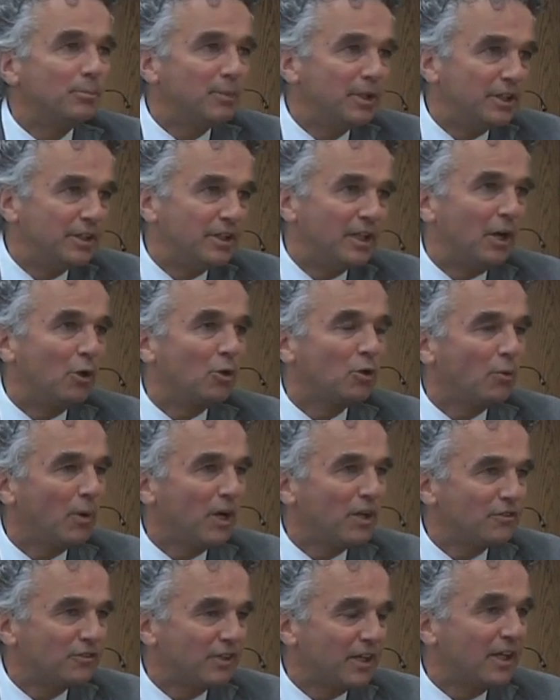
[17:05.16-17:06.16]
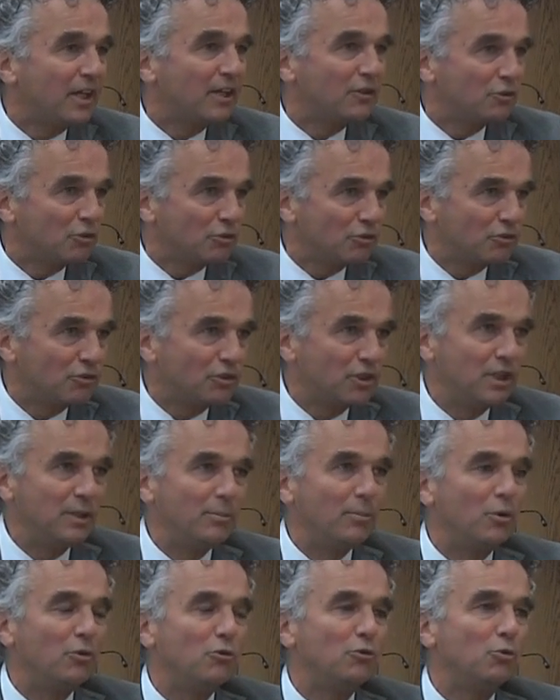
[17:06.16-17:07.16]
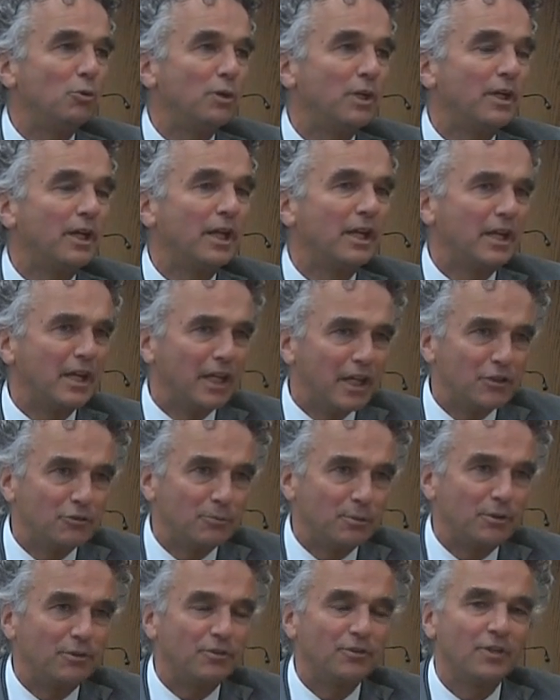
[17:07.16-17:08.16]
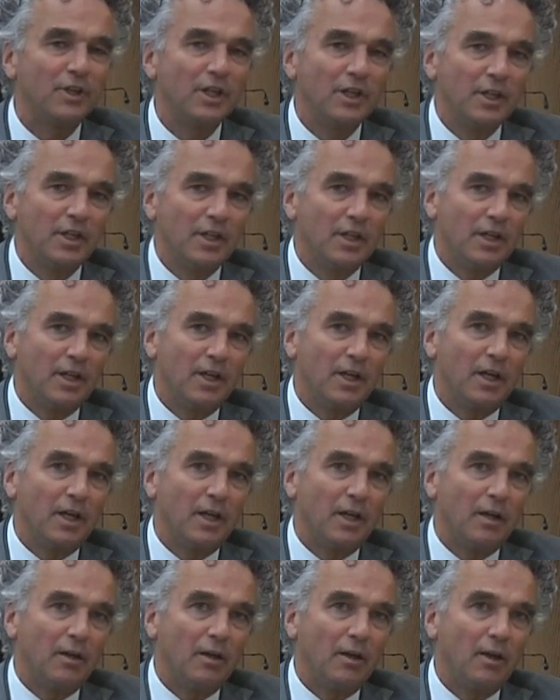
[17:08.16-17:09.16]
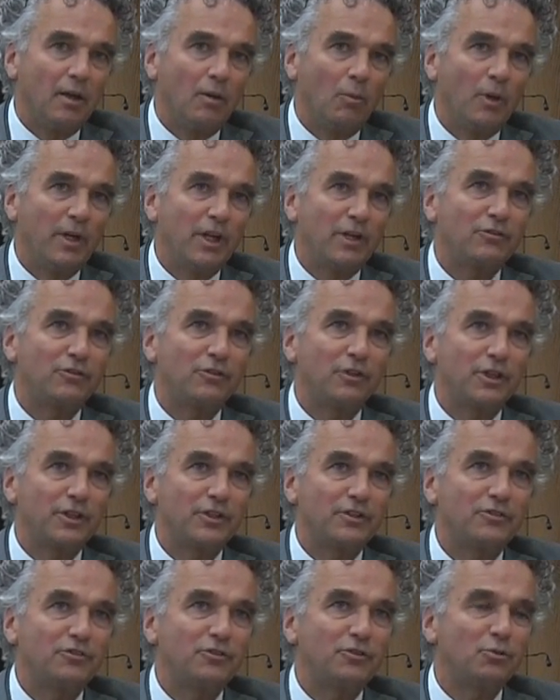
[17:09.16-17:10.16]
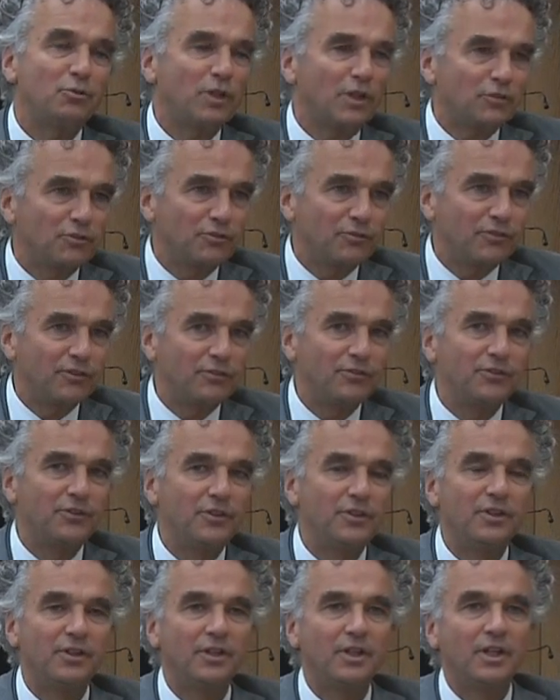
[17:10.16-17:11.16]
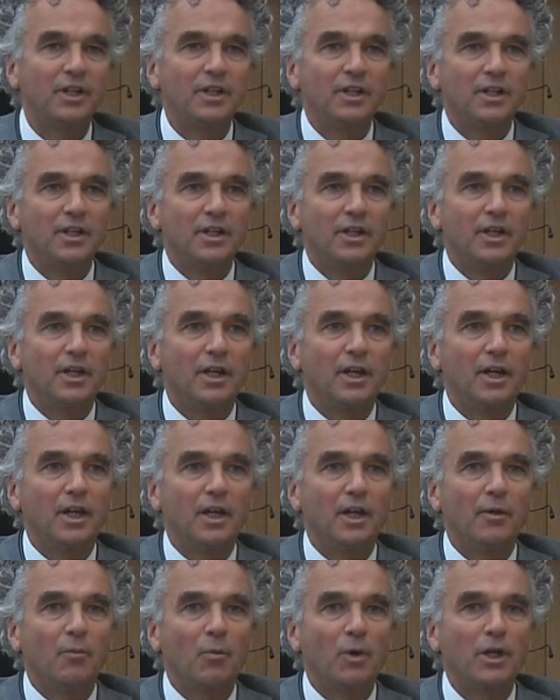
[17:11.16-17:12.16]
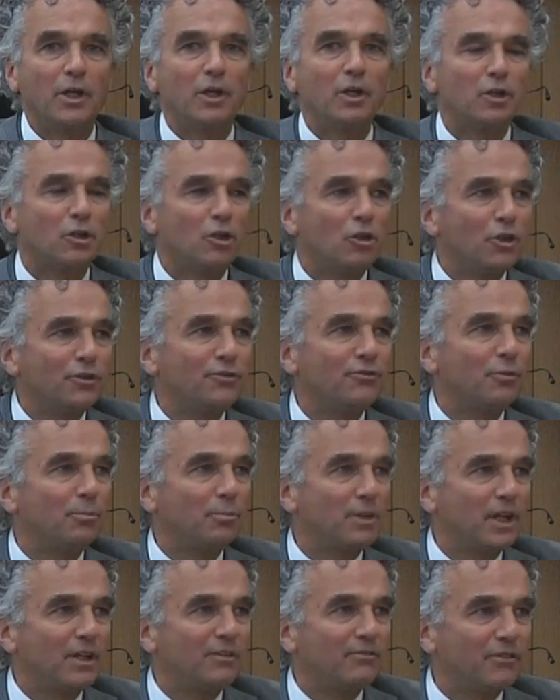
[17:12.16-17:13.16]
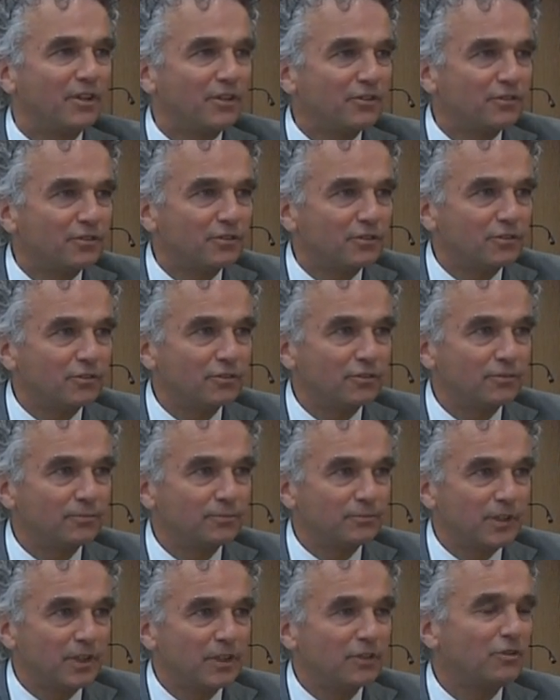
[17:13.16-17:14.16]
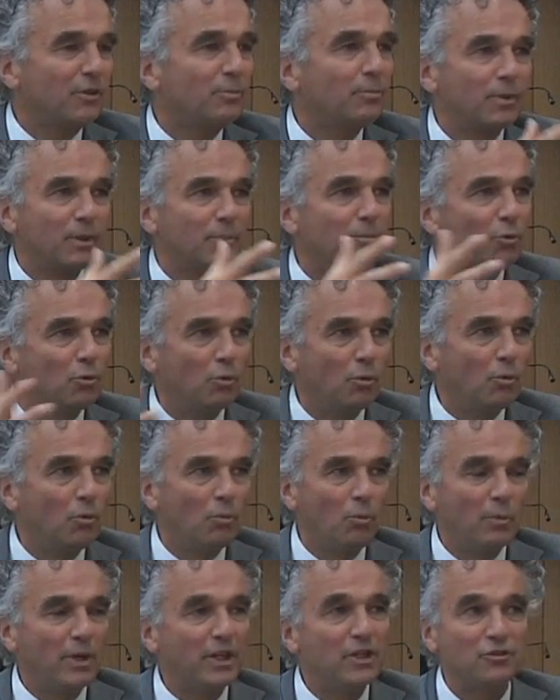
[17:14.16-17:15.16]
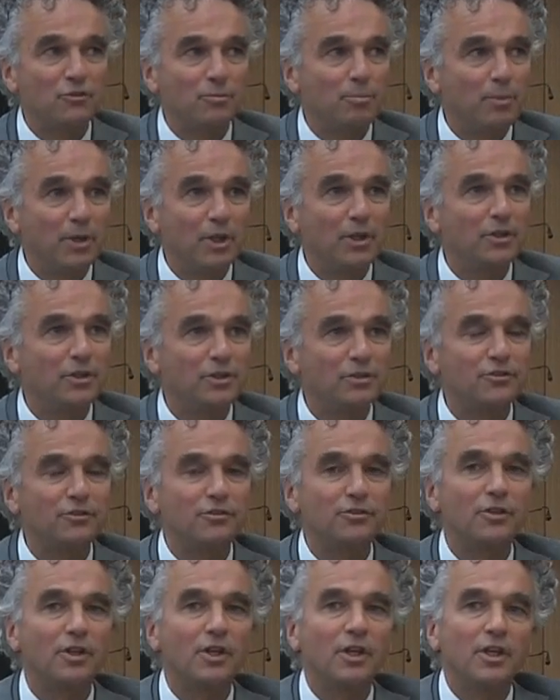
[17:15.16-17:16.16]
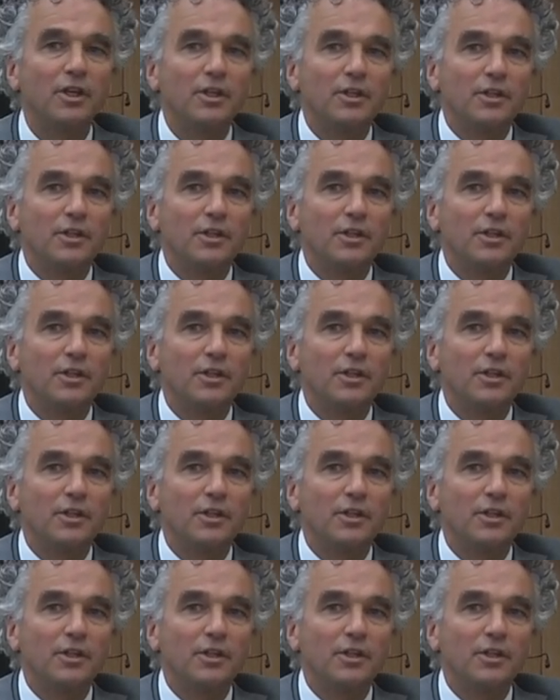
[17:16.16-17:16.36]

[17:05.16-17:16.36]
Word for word: and the media. Otherwise, they can just keep on doing engagement. Uh, when I started this in two thousand fifteen, uh, what I heard a lot from big investors, and these are people who, who manage billions,